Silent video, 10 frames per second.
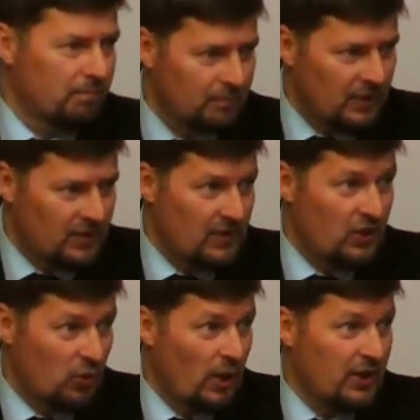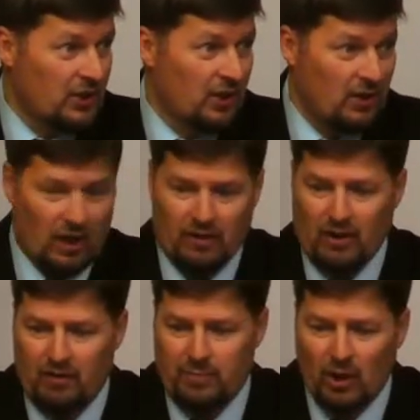this situation of,
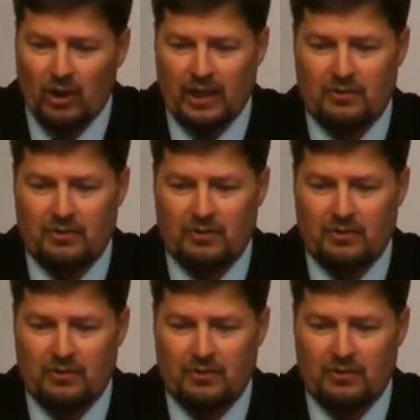of, purity.